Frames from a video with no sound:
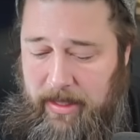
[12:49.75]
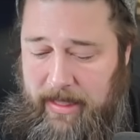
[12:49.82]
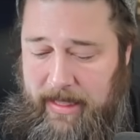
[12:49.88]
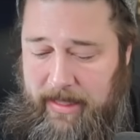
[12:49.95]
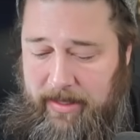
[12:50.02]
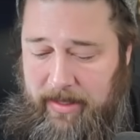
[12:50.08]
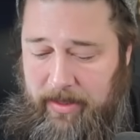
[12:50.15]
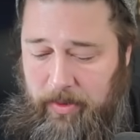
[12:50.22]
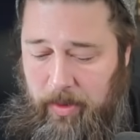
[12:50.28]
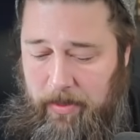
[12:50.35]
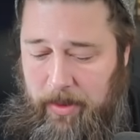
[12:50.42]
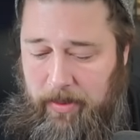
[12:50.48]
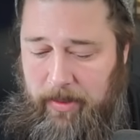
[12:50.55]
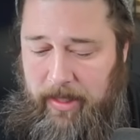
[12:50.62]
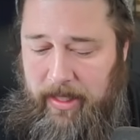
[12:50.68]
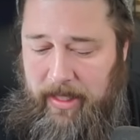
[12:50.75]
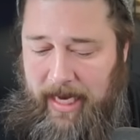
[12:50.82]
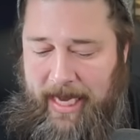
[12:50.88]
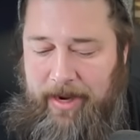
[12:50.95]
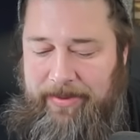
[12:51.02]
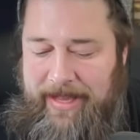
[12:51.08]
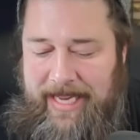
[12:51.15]
Just a normal one.
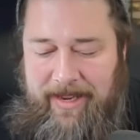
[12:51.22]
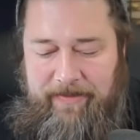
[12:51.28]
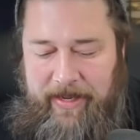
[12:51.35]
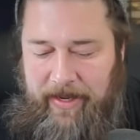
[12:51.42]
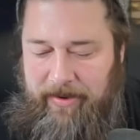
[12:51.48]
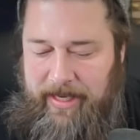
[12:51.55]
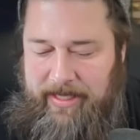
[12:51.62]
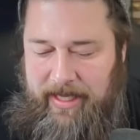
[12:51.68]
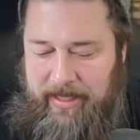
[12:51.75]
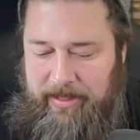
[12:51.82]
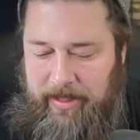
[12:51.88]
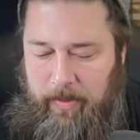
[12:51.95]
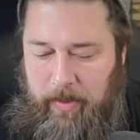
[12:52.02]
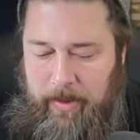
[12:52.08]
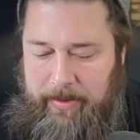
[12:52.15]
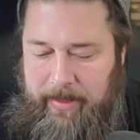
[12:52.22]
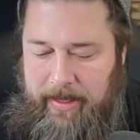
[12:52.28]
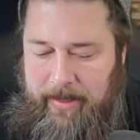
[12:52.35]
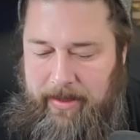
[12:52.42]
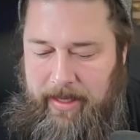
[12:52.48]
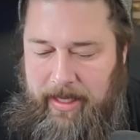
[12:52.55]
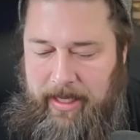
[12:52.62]
I don't think Invigorate's actually worth
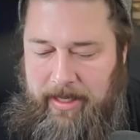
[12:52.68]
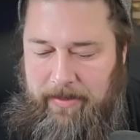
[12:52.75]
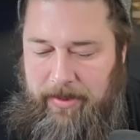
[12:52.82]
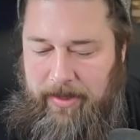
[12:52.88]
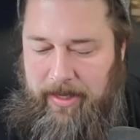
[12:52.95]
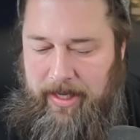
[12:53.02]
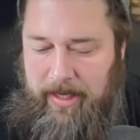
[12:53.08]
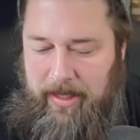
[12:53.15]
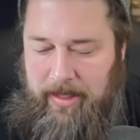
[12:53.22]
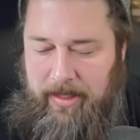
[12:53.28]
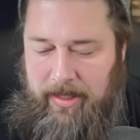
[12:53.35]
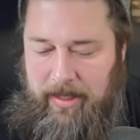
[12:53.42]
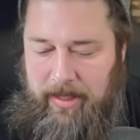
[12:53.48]
anything anymore.